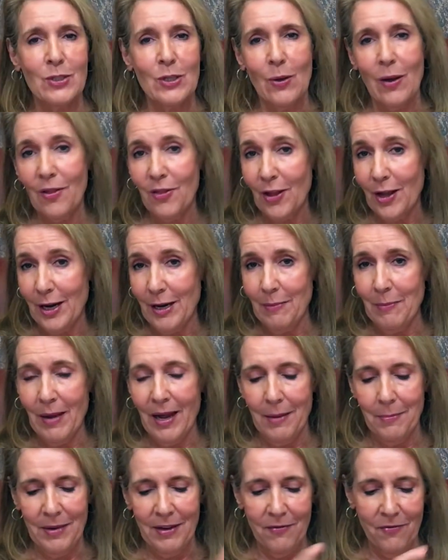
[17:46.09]
so I thought it
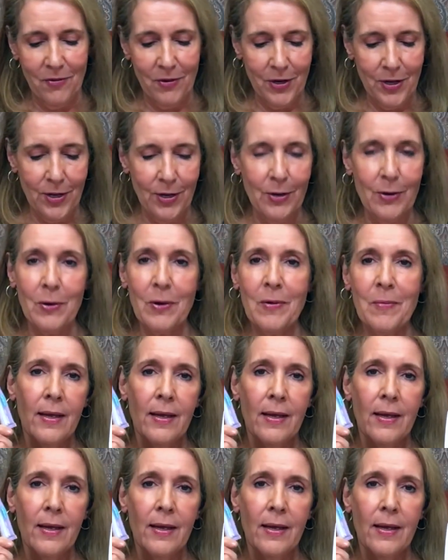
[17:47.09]
might be for you.